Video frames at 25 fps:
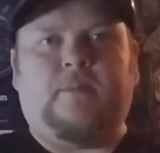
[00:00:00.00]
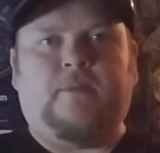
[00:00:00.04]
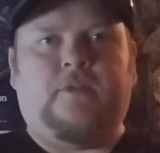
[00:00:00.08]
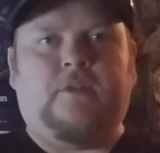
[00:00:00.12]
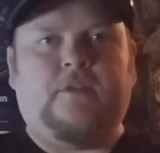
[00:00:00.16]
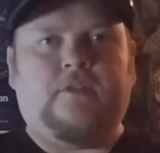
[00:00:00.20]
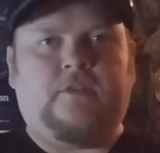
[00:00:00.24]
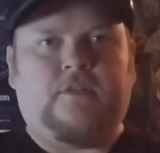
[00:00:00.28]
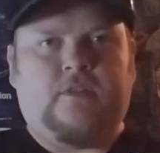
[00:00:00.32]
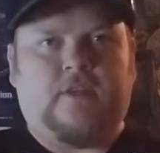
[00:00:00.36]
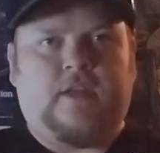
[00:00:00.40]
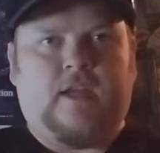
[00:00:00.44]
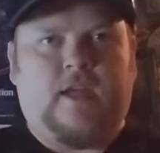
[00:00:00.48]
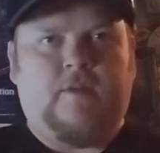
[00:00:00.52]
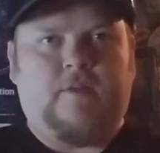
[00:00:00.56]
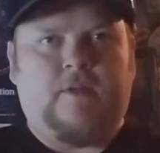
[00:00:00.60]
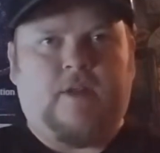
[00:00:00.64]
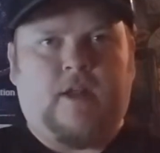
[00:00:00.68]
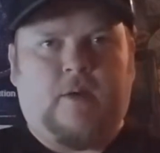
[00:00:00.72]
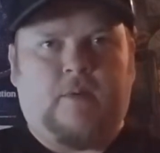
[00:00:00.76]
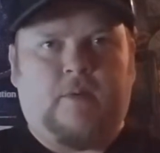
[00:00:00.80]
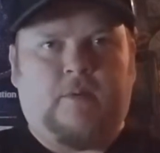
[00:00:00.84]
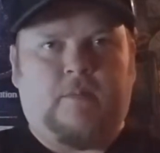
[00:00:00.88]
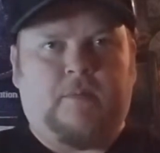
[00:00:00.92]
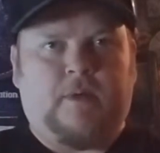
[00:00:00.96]
This is a game
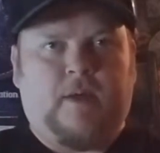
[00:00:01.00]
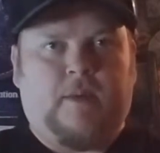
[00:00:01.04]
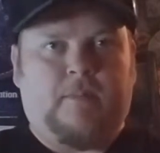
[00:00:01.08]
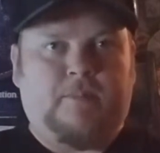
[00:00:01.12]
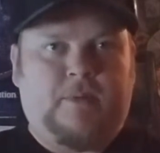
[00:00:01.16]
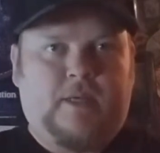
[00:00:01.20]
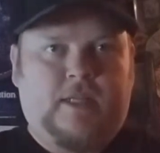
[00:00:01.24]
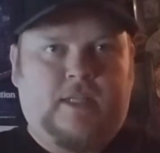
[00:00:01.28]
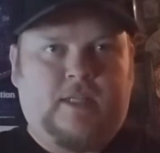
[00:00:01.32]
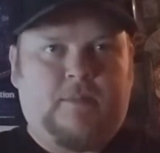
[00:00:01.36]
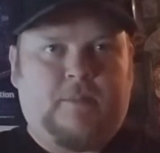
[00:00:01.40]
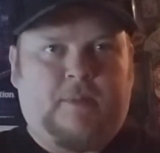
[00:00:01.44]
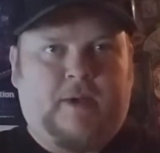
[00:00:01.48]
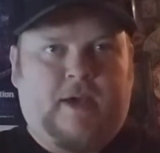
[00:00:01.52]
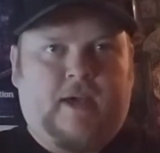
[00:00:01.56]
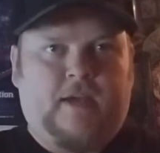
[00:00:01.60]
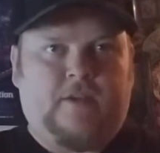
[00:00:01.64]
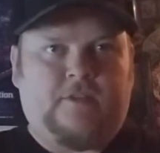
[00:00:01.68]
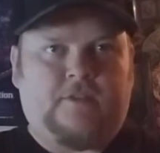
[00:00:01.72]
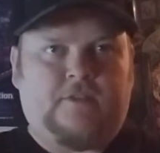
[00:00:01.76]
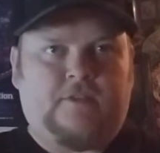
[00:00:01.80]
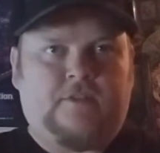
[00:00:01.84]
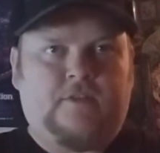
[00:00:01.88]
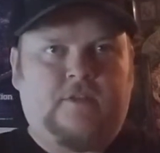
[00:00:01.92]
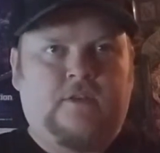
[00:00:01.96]
that I beat in the
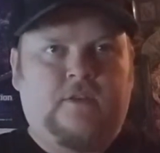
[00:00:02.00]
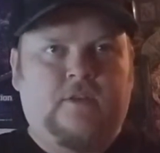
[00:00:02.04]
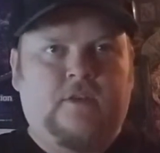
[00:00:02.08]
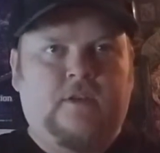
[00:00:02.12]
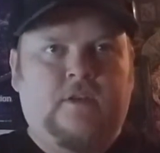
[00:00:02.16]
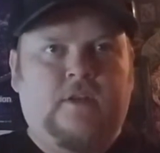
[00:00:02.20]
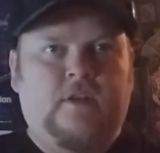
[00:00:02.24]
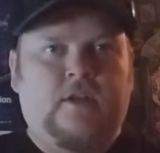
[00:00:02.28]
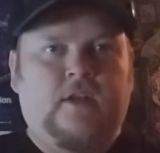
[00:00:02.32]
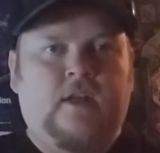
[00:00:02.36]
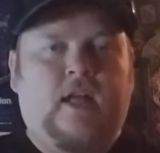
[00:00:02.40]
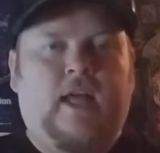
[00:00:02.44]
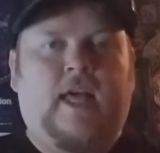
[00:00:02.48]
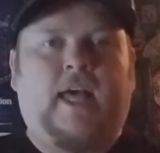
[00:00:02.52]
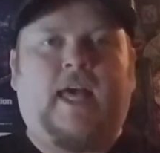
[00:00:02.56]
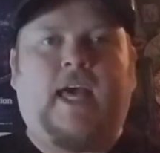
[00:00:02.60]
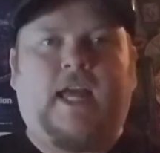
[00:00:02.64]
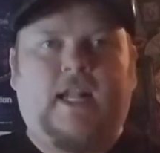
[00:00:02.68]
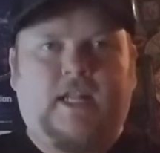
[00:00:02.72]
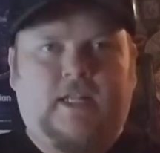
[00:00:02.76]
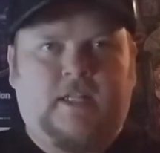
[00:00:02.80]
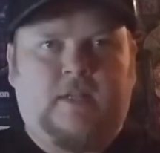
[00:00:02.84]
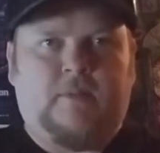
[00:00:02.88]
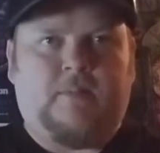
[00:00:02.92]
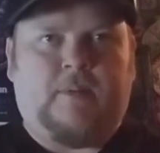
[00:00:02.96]
past. I had
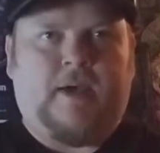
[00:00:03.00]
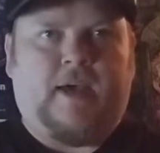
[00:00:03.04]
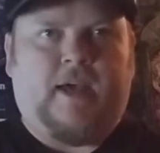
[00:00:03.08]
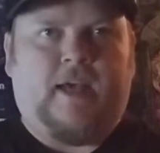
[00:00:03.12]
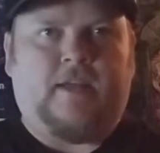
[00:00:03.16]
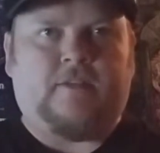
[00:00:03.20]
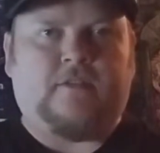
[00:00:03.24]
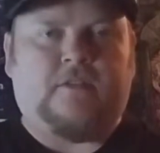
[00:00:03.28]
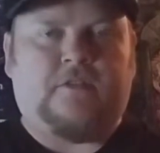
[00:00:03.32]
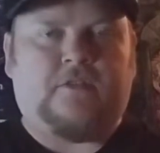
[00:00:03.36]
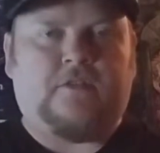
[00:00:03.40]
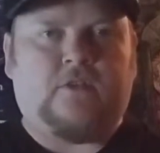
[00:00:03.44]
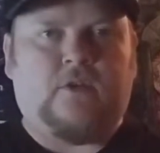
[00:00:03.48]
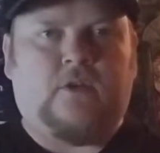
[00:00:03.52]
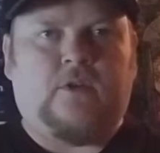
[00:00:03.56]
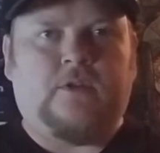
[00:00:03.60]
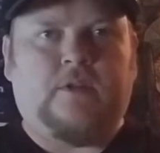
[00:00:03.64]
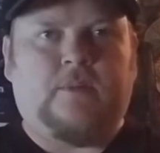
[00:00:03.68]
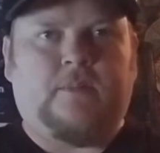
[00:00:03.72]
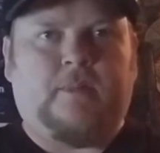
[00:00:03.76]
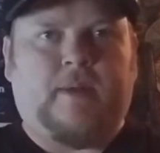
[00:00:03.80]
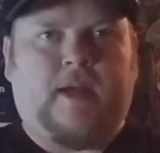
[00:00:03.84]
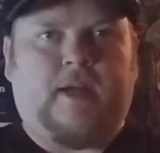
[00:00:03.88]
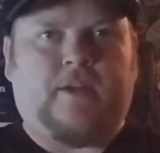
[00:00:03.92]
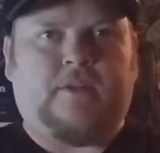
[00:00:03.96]
it in the past. I sold
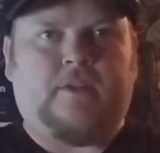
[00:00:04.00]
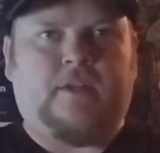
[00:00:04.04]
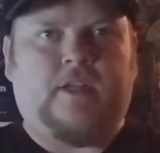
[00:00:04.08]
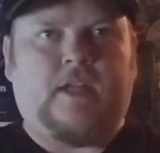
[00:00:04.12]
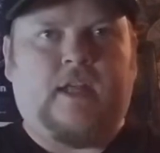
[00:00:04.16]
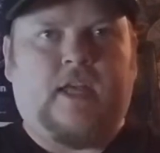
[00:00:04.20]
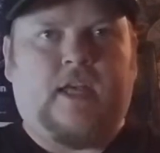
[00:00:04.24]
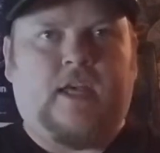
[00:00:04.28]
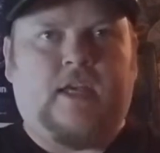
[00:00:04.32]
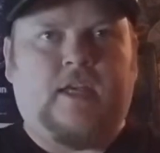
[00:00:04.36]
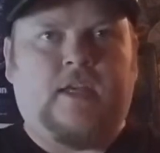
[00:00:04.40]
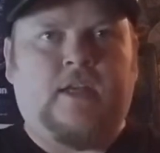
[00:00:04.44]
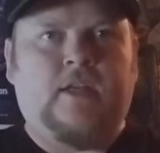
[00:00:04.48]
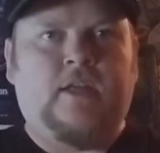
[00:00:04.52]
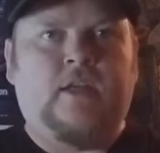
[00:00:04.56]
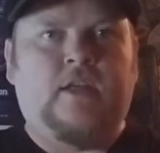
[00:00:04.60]
it back in the day.